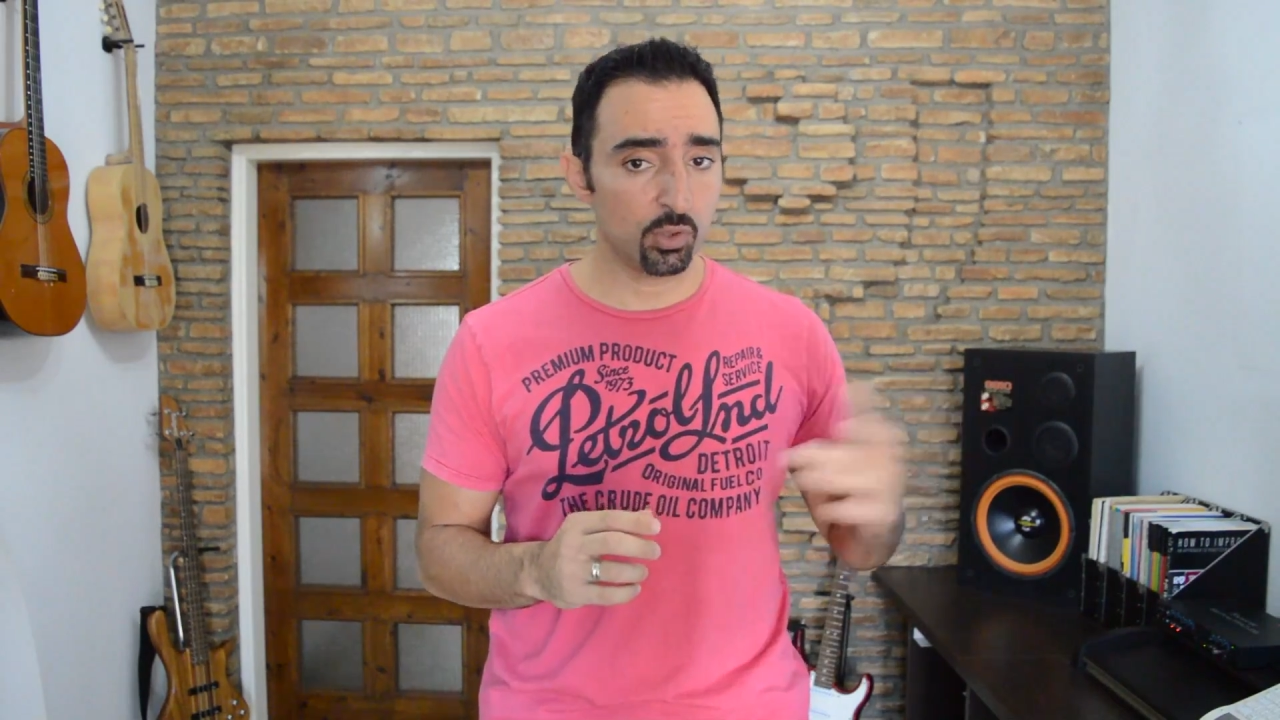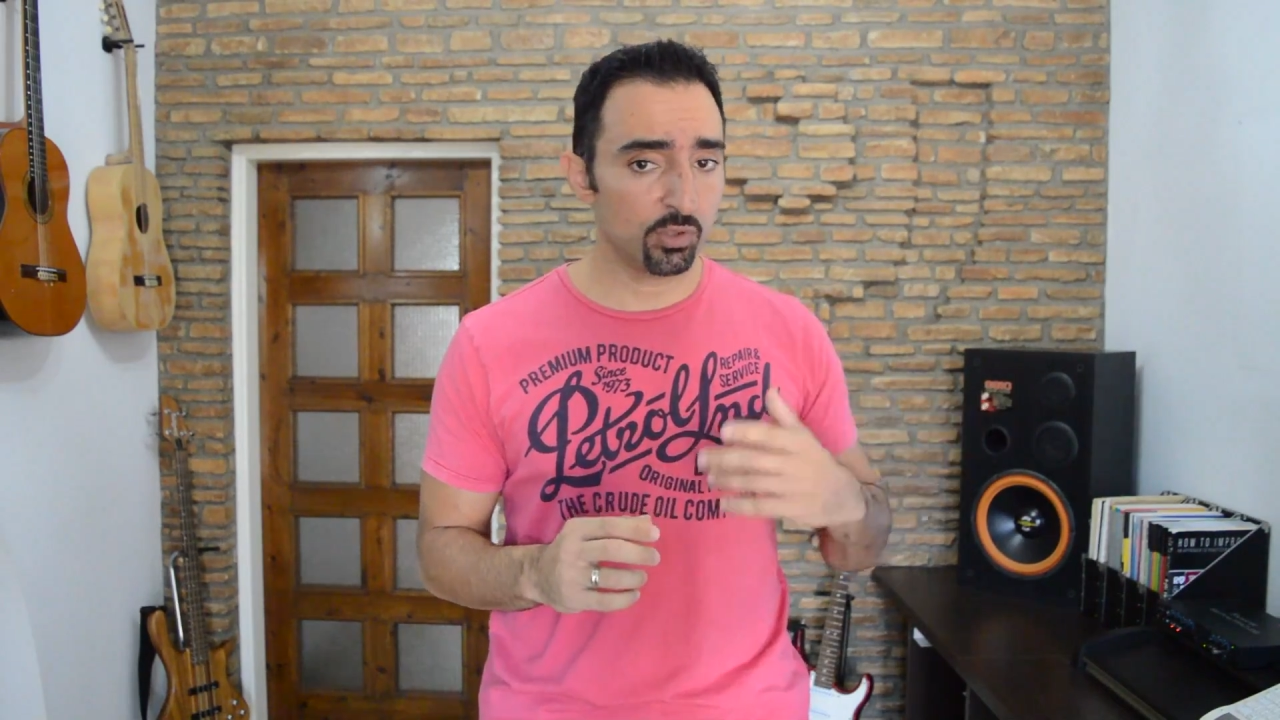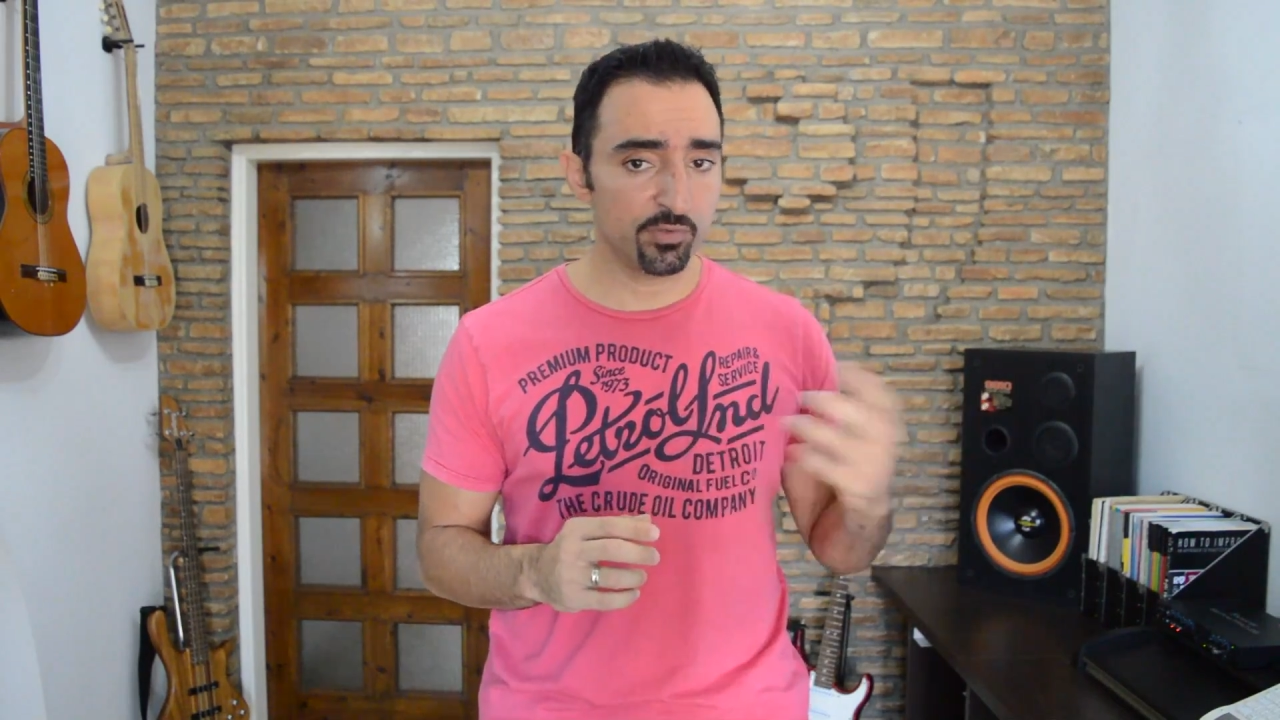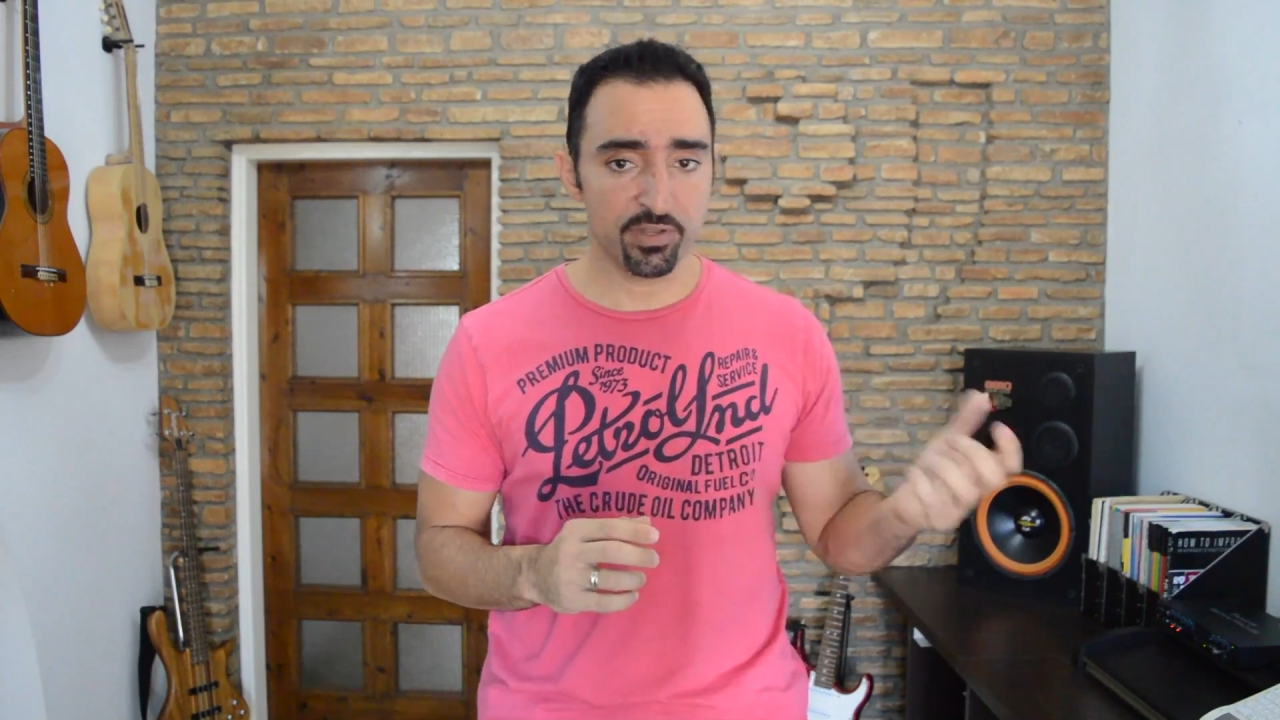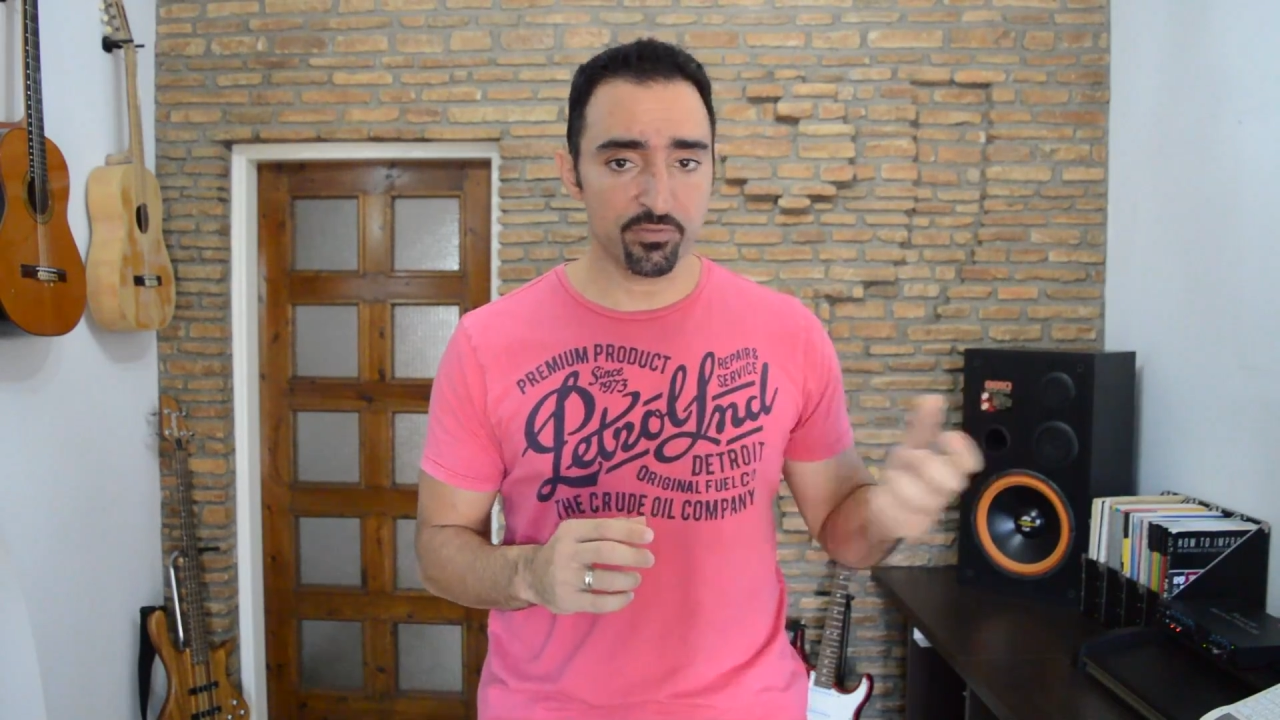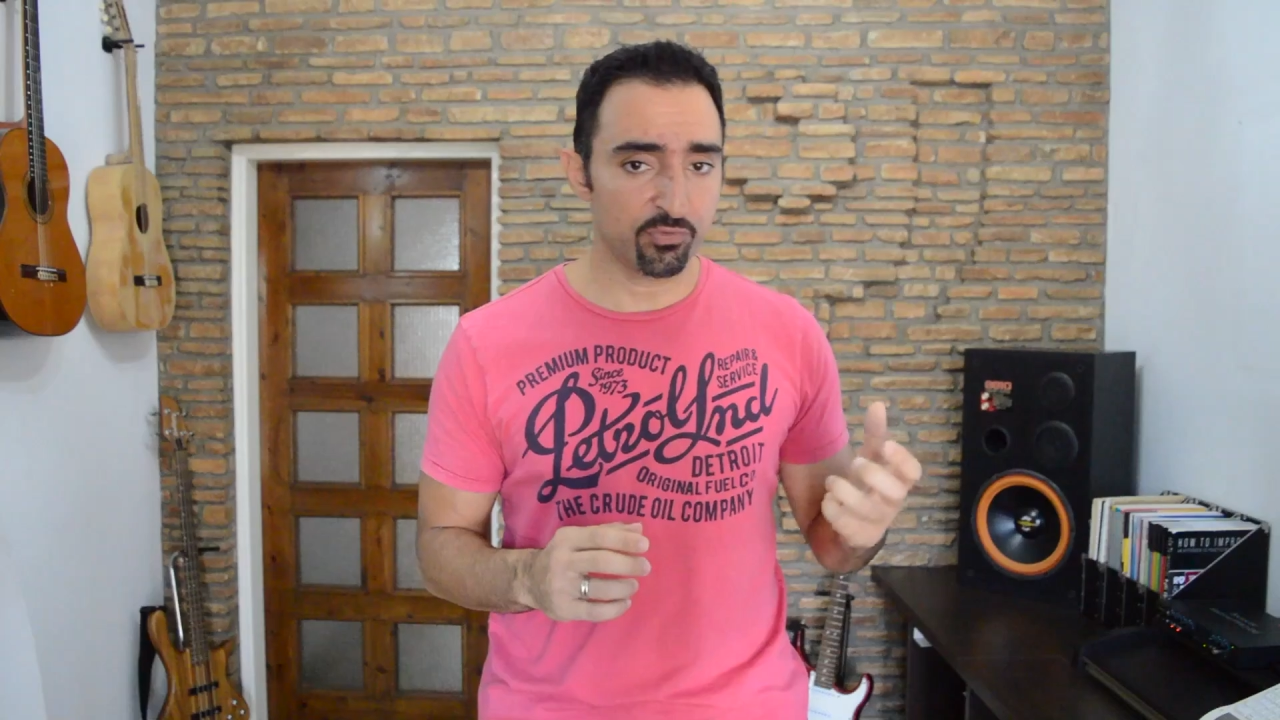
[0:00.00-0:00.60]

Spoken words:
all over the